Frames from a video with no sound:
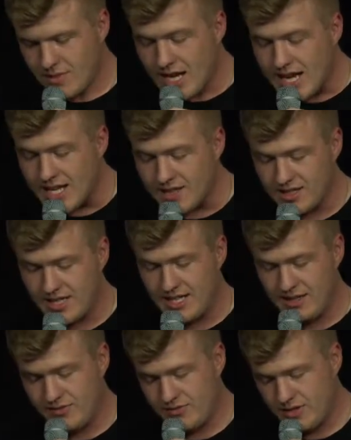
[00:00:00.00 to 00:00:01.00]
and the
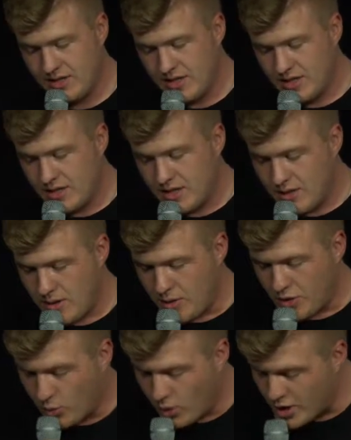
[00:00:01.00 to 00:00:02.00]
life.
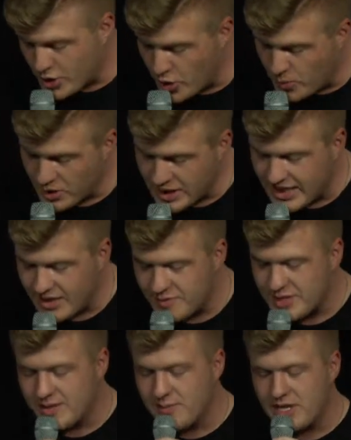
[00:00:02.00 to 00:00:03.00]
The one who
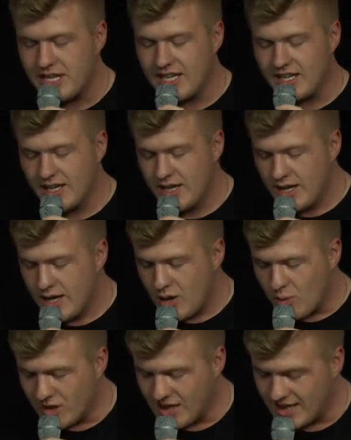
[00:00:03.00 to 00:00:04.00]
believes in me
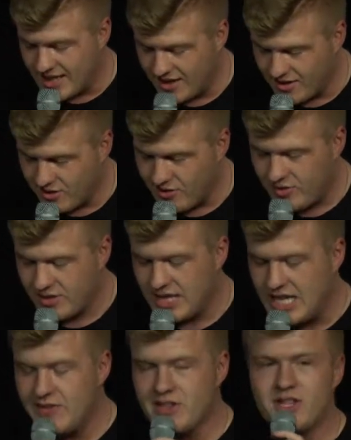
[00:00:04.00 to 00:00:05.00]
will live
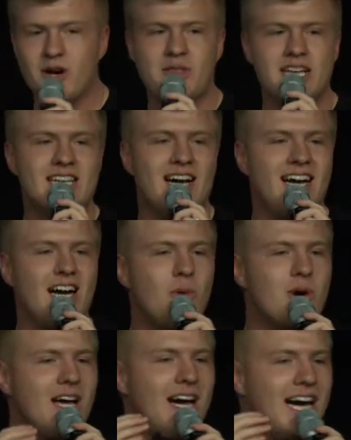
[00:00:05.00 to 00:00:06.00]
even though they die. I
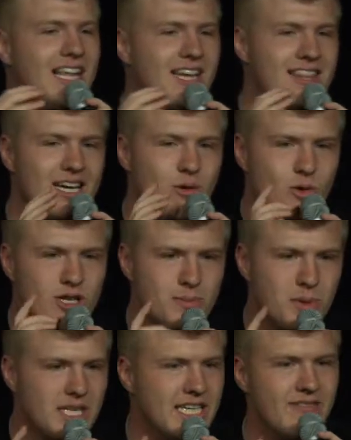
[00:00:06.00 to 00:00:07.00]
want to highlight that word
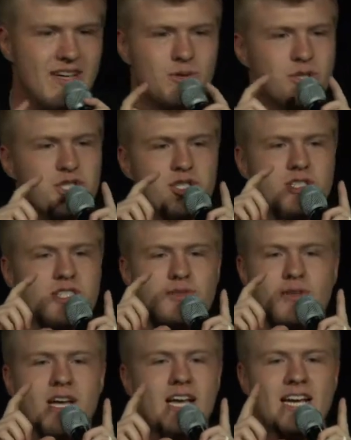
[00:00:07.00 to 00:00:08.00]
believe. I want you to
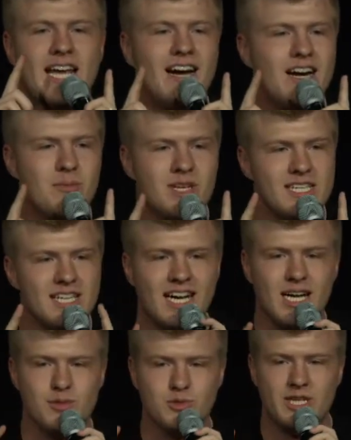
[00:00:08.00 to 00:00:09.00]
just count how many
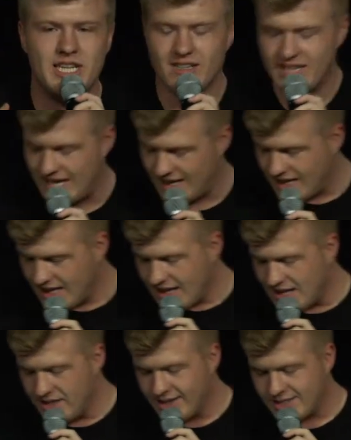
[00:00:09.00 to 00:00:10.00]
times we hear that
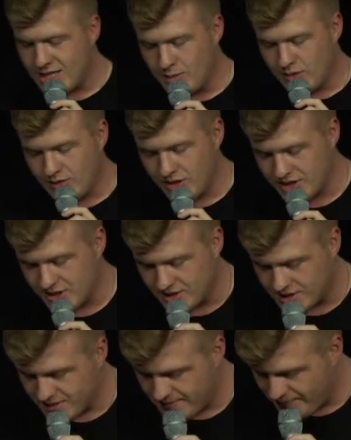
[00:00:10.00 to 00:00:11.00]
in the next couple of
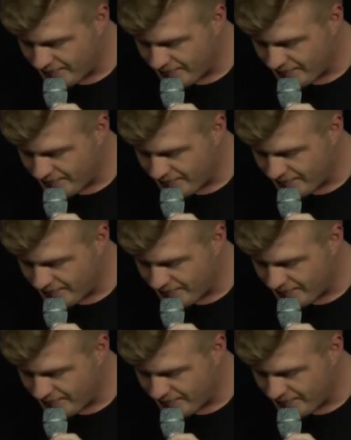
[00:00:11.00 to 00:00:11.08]
verses.